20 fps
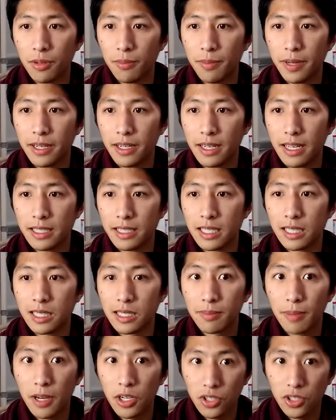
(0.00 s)
but it's
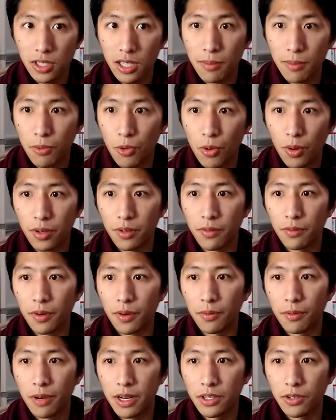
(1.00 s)
especially important for
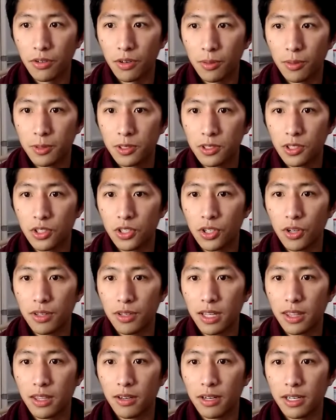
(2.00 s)
friend groups to show
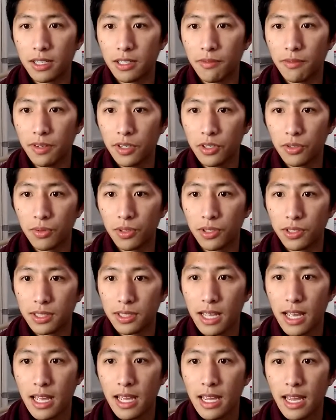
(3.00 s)
that they're individuals
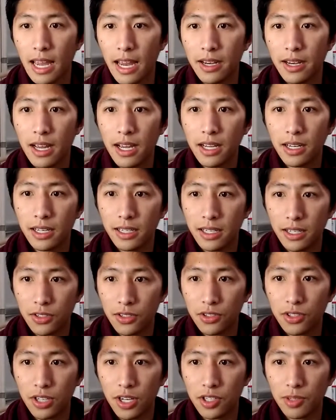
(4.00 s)
and not an
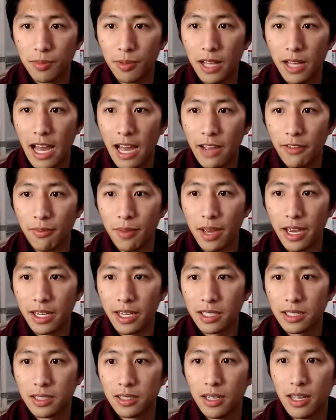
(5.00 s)
interchangeable hive
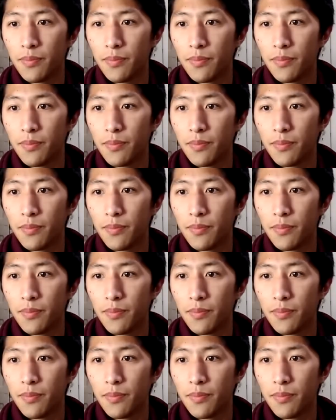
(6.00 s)
mind.